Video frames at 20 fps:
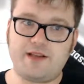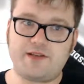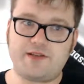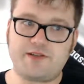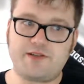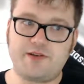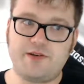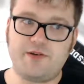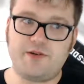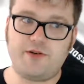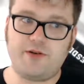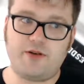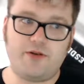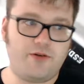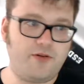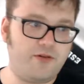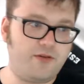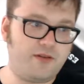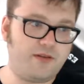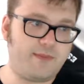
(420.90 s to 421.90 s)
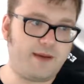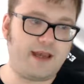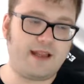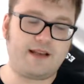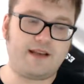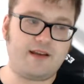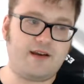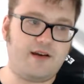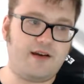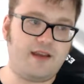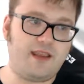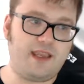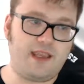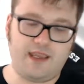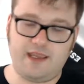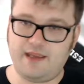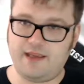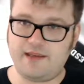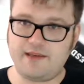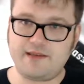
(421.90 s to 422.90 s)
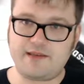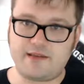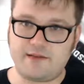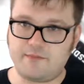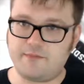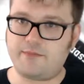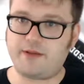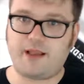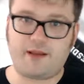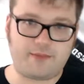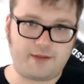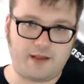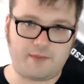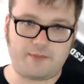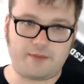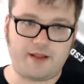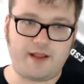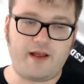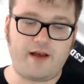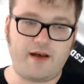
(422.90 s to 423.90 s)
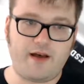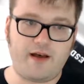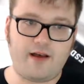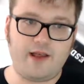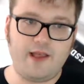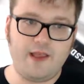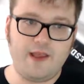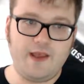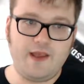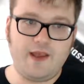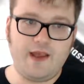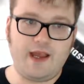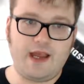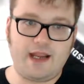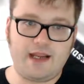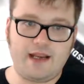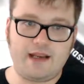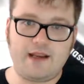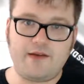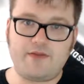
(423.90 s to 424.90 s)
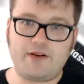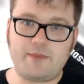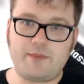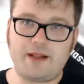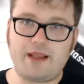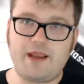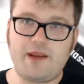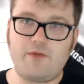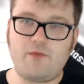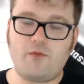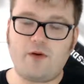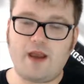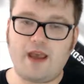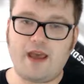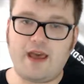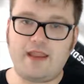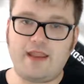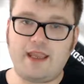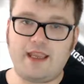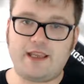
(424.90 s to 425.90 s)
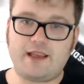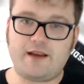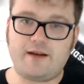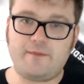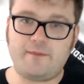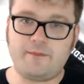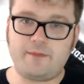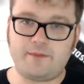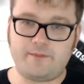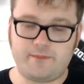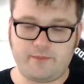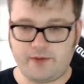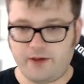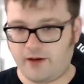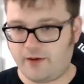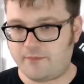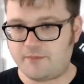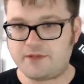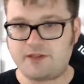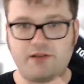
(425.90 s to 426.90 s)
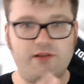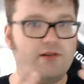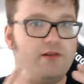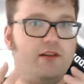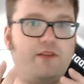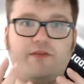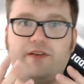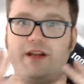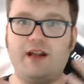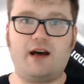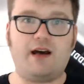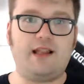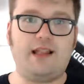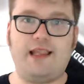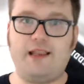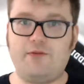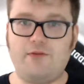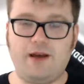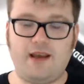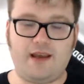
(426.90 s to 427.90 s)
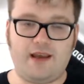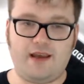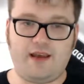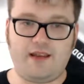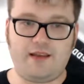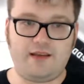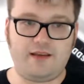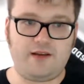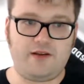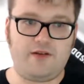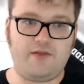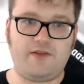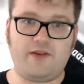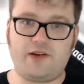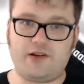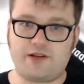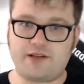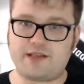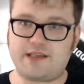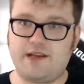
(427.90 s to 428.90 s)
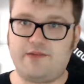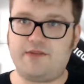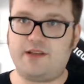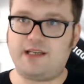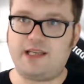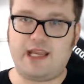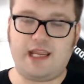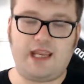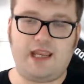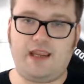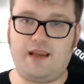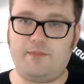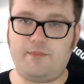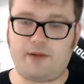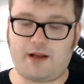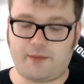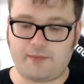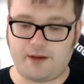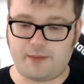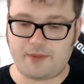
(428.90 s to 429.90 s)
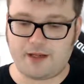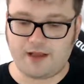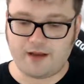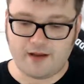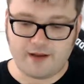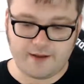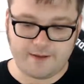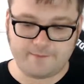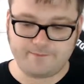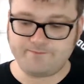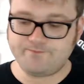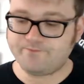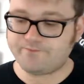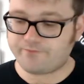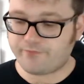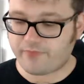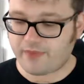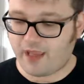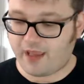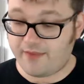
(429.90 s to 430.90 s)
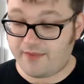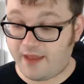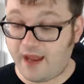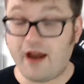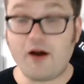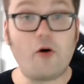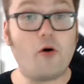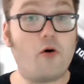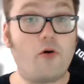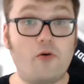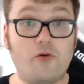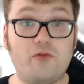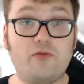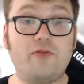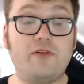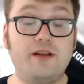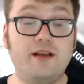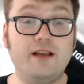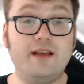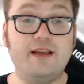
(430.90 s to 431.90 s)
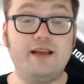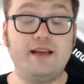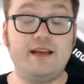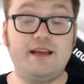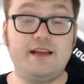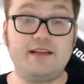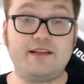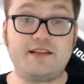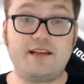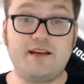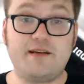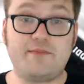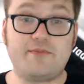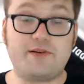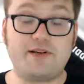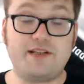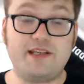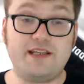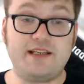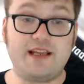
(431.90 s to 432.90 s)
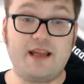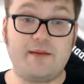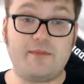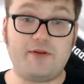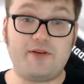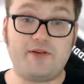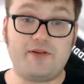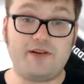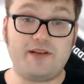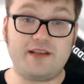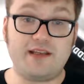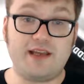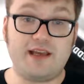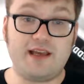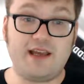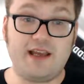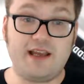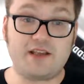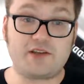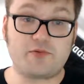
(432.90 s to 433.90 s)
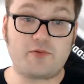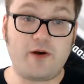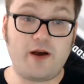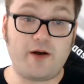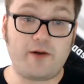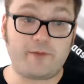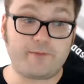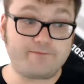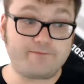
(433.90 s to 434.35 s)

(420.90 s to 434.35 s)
to who the bad guy is and blah blah blah, and inevitably where they come up to the finale, where, you know, they got to save the day and blah blah blah. That all is pretty damn good as well.